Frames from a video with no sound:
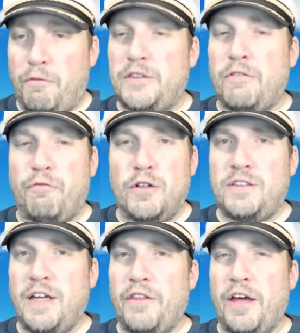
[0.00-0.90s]

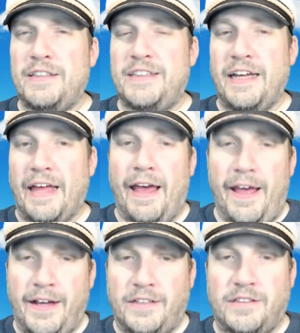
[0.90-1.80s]
First, I thought it said
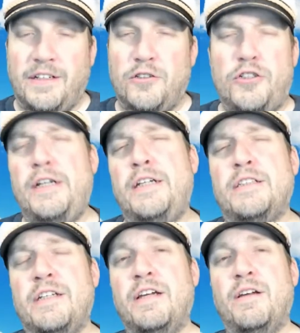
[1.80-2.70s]
Eggs and
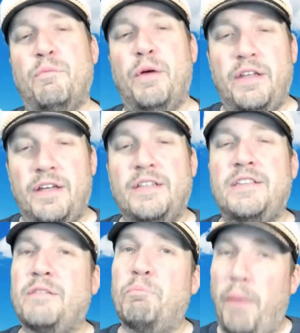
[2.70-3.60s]
Cheese, but it
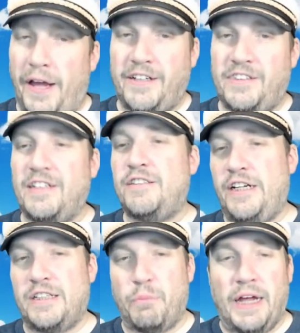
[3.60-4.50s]
says Meg's and
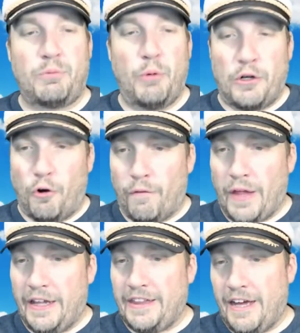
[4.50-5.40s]
Cheese. But that's pretty cool.
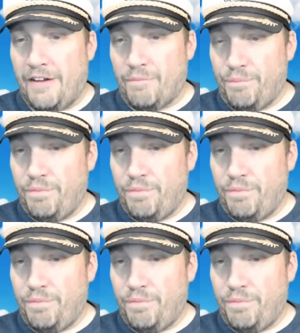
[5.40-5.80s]
I like that.